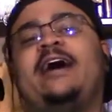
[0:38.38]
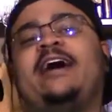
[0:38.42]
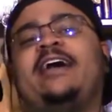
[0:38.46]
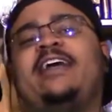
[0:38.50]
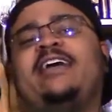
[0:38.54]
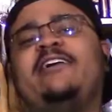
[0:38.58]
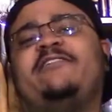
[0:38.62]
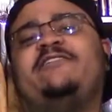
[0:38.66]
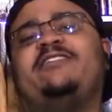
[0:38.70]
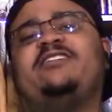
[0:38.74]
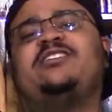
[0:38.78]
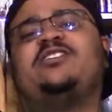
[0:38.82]

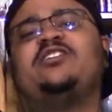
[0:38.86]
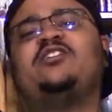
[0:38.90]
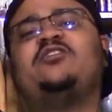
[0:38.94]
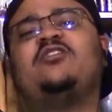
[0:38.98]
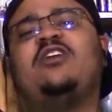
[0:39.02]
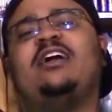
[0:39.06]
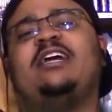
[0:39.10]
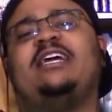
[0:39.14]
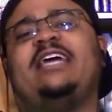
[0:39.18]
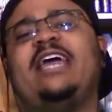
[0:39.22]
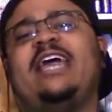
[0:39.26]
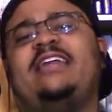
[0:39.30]
If it's a
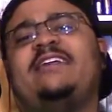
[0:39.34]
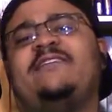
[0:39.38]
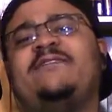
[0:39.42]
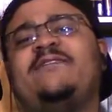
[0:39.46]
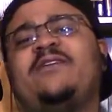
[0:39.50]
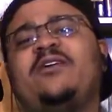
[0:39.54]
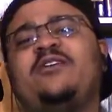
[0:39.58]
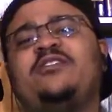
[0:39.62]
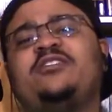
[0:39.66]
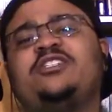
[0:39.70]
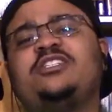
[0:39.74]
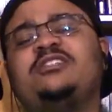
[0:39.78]
truncated
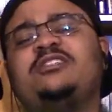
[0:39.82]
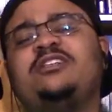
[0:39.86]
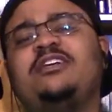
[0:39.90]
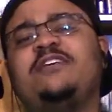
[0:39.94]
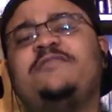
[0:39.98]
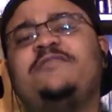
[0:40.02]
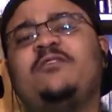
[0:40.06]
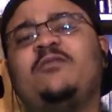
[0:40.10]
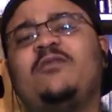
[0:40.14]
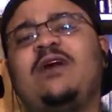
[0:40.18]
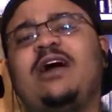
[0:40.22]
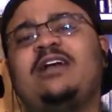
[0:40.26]
version,
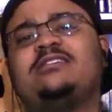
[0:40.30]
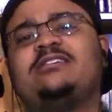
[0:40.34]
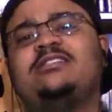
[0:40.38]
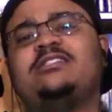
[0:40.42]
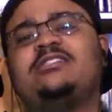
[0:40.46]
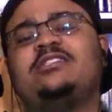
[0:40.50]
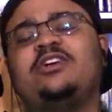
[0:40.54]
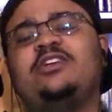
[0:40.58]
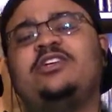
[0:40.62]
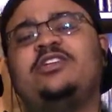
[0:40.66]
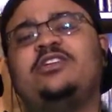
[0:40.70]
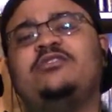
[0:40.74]
if you're watching
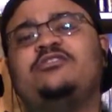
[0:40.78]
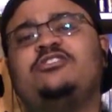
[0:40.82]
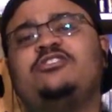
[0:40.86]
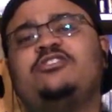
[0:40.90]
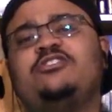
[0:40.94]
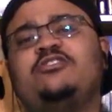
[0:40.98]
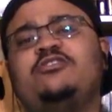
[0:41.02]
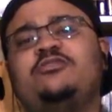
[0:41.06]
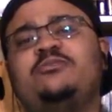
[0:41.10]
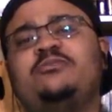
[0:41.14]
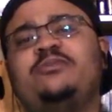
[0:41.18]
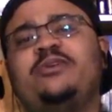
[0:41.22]
this on
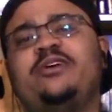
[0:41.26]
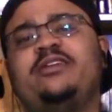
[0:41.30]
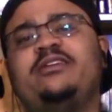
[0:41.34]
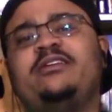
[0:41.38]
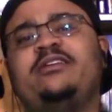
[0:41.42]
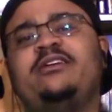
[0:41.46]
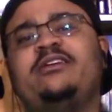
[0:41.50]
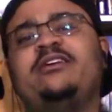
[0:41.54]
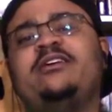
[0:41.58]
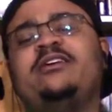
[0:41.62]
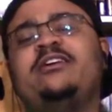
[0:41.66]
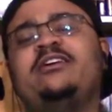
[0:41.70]
YouTube,
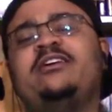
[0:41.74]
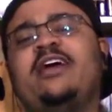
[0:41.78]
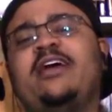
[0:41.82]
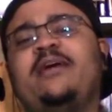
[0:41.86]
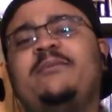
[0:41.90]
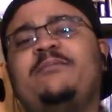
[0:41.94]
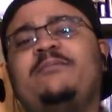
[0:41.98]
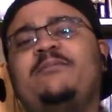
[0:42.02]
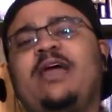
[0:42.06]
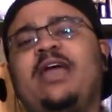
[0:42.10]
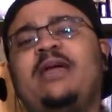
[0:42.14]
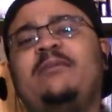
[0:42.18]
and
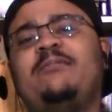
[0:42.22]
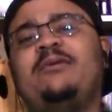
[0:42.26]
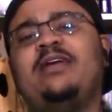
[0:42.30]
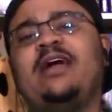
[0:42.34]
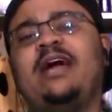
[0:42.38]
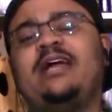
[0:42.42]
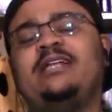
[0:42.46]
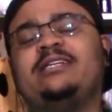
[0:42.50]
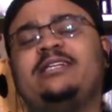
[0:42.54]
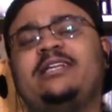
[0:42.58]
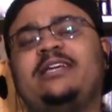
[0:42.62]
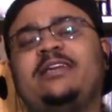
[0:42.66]
maybe
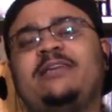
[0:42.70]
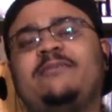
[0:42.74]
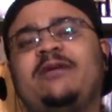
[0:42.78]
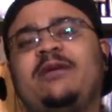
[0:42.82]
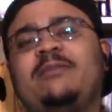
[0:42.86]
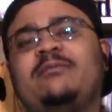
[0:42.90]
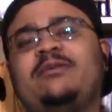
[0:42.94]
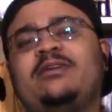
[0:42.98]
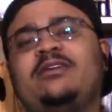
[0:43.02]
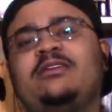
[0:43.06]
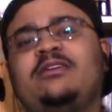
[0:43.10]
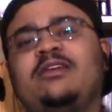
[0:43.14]

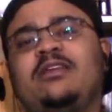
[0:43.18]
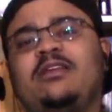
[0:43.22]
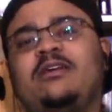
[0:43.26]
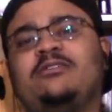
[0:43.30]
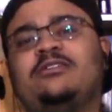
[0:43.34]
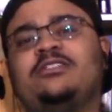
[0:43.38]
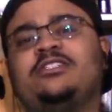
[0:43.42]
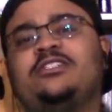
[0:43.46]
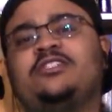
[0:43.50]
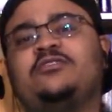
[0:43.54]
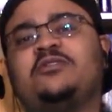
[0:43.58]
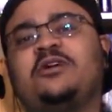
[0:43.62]

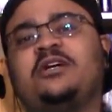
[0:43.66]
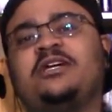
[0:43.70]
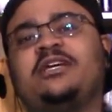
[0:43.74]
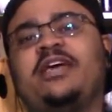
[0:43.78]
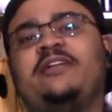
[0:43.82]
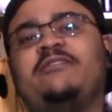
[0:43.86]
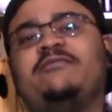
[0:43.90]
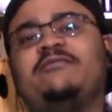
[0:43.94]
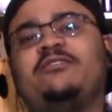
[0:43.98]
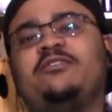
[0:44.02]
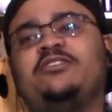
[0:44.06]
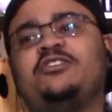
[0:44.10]
it's a
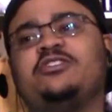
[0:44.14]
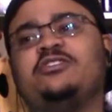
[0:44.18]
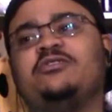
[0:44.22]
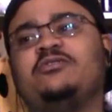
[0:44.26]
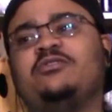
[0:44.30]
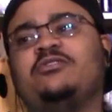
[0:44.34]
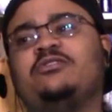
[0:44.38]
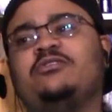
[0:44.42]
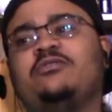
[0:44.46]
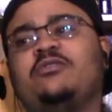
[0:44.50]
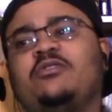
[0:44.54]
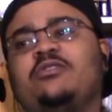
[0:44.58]
truncated version
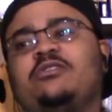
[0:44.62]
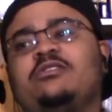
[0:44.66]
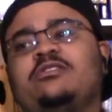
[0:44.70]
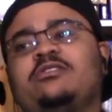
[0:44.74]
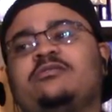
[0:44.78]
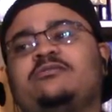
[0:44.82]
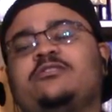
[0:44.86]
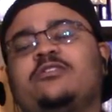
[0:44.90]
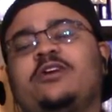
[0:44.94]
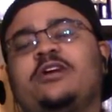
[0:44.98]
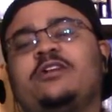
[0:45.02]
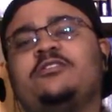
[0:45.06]
or
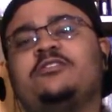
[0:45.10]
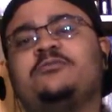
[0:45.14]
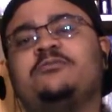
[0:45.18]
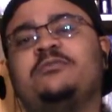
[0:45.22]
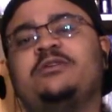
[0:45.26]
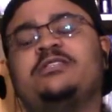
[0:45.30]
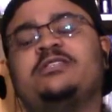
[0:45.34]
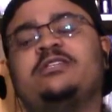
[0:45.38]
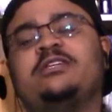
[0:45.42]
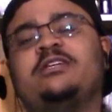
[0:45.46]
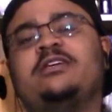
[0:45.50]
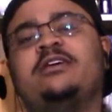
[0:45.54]
the trailer's
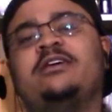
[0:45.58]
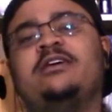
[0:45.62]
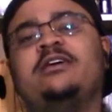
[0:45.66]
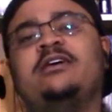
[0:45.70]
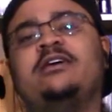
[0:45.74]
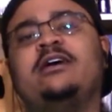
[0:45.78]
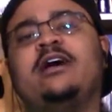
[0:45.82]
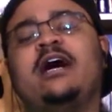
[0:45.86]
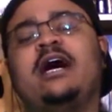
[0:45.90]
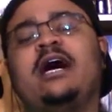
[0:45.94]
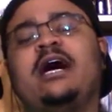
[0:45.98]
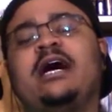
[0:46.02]
missing
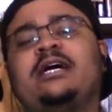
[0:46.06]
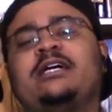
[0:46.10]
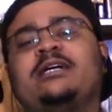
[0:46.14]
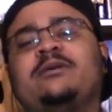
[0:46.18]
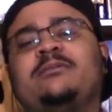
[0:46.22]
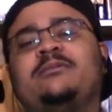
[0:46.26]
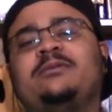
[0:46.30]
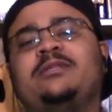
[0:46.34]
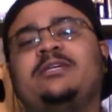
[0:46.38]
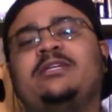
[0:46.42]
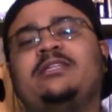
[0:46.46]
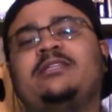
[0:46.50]

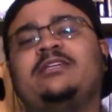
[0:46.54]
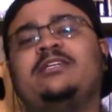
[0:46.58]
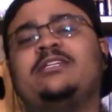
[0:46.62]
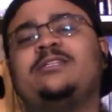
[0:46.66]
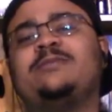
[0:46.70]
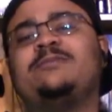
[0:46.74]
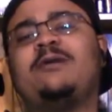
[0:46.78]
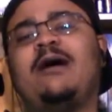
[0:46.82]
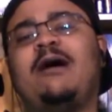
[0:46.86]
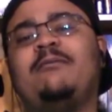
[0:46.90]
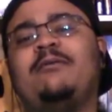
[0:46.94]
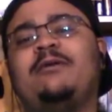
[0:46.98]
completely, it's
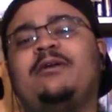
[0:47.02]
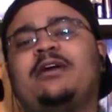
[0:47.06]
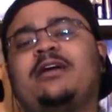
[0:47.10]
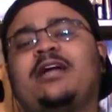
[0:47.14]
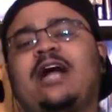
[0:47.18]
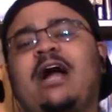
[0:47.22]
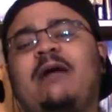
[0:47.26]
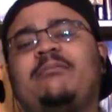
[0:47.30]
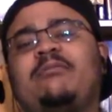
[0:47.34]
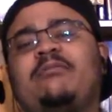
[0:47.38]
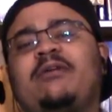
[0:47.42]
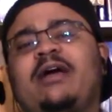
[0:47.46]
probably a
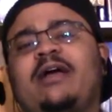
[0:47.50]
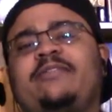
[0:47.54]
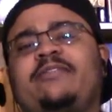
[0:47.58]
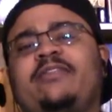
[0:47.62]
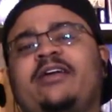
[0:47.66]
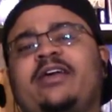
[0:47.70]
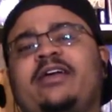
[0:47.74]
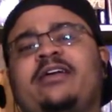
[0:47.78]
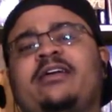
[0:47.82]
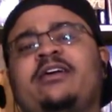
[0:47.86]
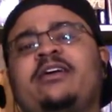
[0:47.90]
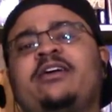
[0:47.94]
copyright
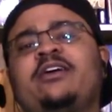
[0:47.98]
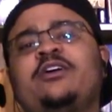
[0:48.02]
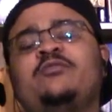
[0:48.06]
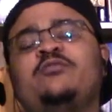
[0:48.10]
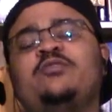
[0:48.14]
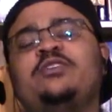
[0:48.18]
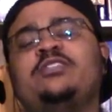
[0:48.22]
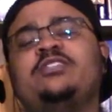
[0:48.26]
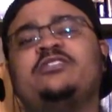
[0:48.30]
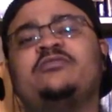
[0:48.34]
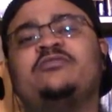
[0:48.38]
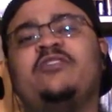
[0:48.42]
thing,
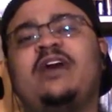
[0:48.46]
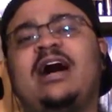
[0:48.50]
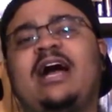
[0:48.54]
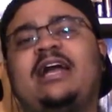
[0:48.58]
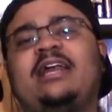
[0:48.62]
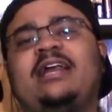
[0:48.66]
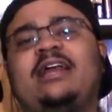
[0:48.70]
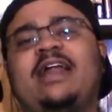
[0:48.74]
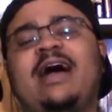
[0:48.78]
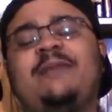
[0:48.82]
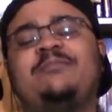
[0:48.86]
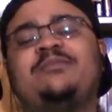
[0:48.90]
which is
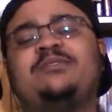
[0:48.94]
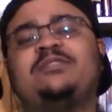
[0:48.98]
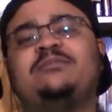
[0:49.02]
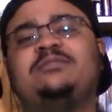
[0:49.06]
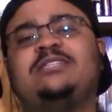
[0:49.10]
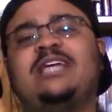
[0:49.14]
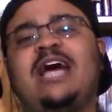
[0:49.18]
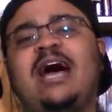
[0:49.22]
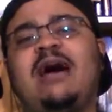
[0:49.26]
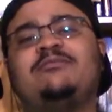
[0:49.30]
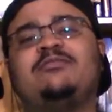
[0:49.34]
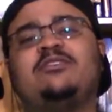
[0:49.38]
fine. It happens
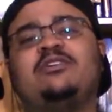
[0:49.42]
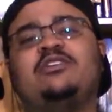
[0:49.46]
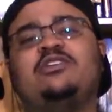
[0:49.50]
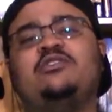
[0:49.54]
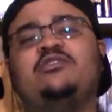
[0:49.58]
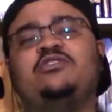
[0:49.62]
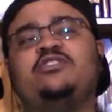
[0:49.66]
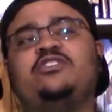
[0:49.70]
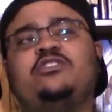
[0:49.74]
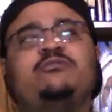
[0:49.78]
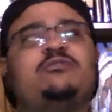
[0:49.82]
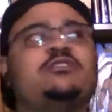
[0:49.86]
sometimes on
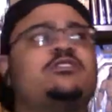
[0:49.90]
YouTube.